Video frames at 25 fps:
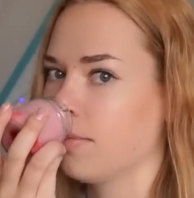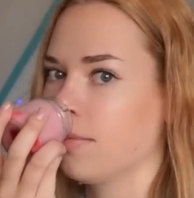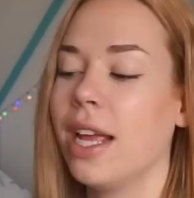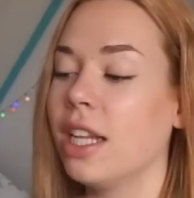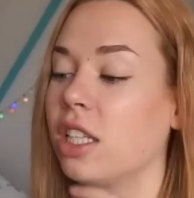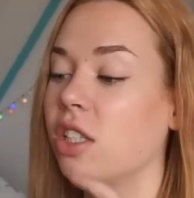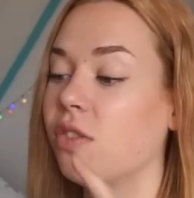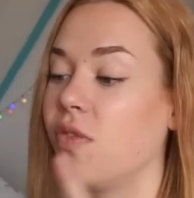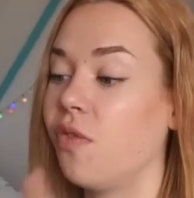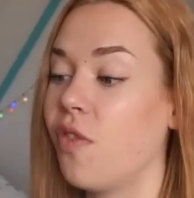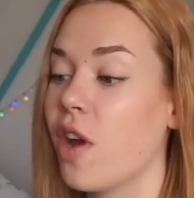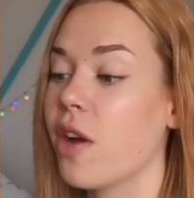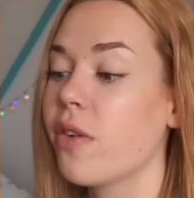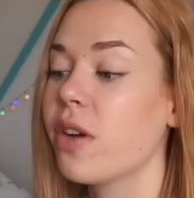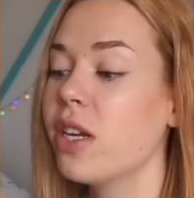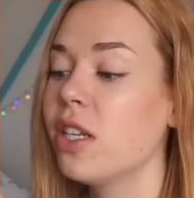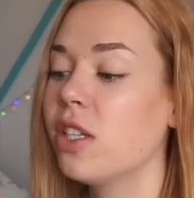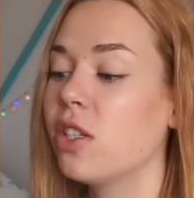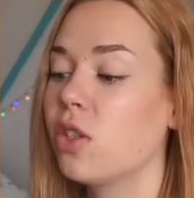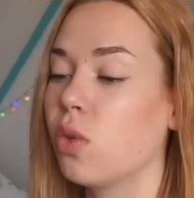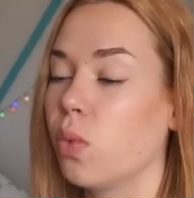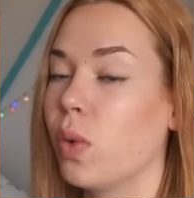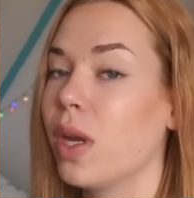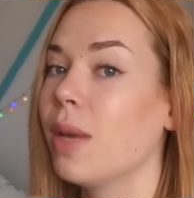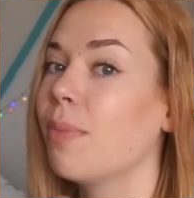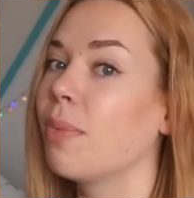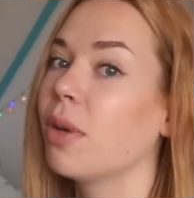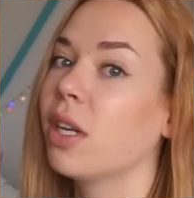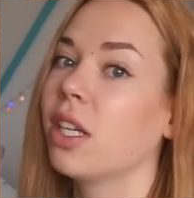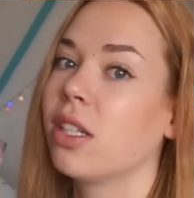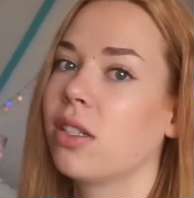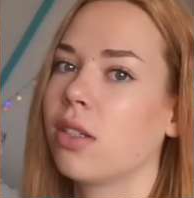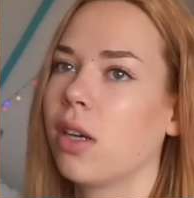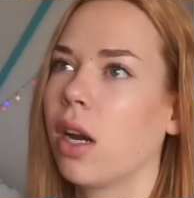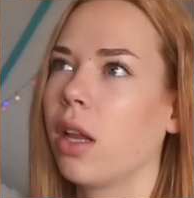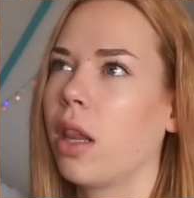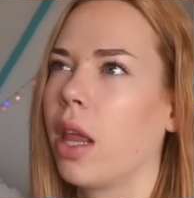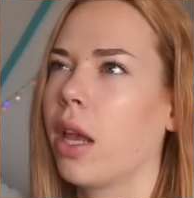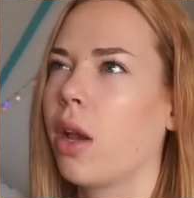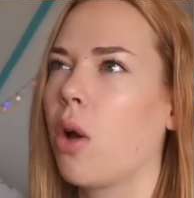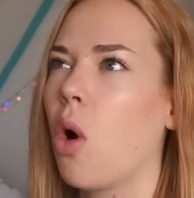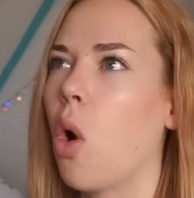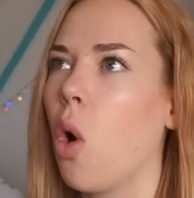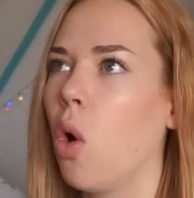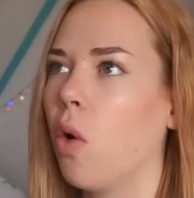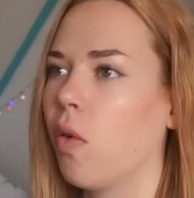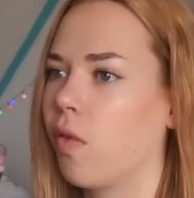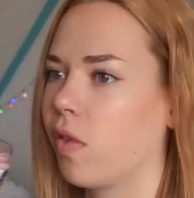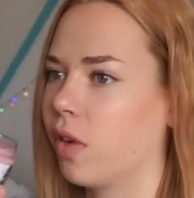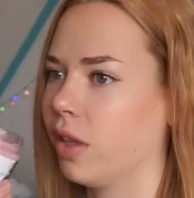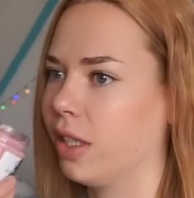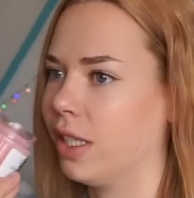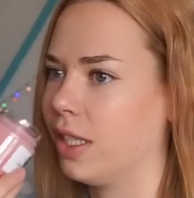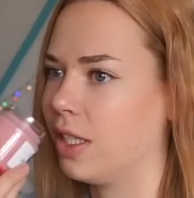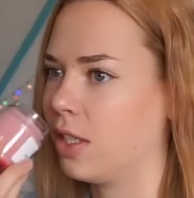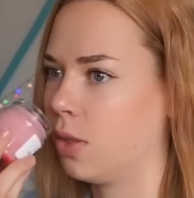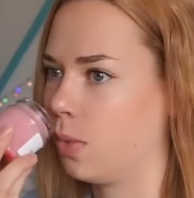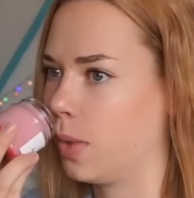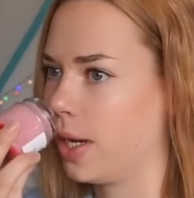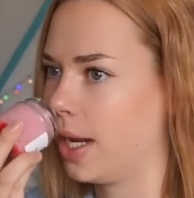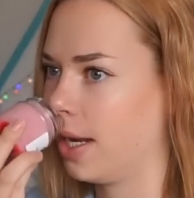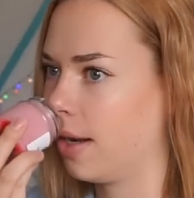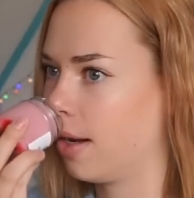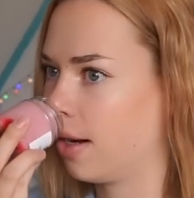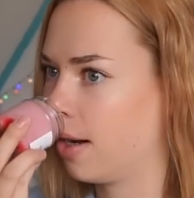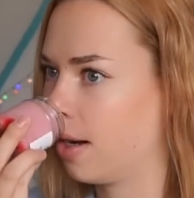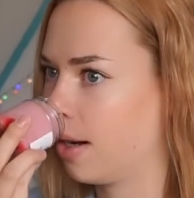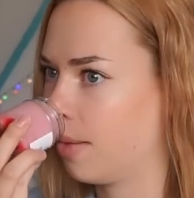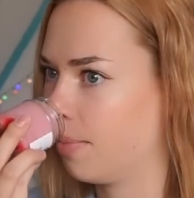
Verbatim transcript: It's very sweet, but it's not like overly sweet.